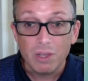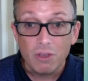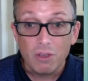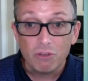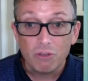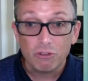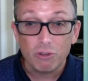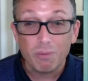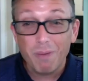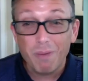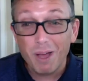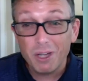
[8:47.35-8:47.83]

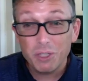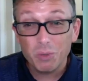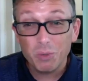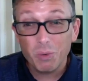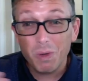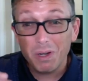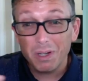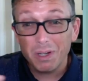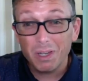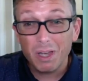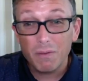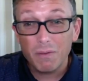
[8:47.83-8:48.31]
So module
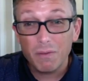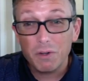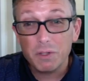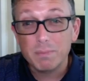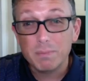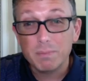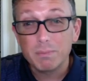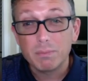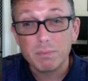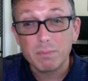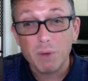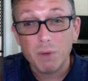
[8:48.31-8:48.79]
1 covers
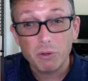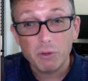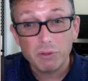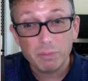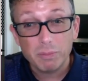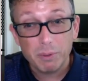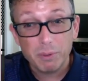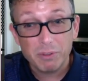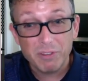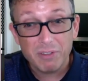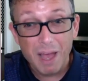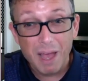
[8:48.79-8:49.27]

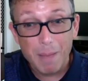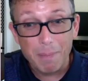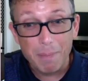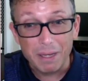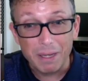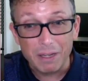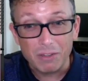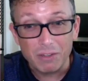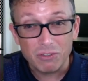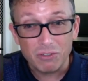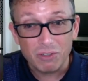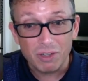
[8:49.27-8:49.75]
multiple
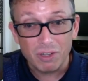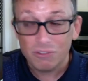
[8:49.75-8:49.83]
topics.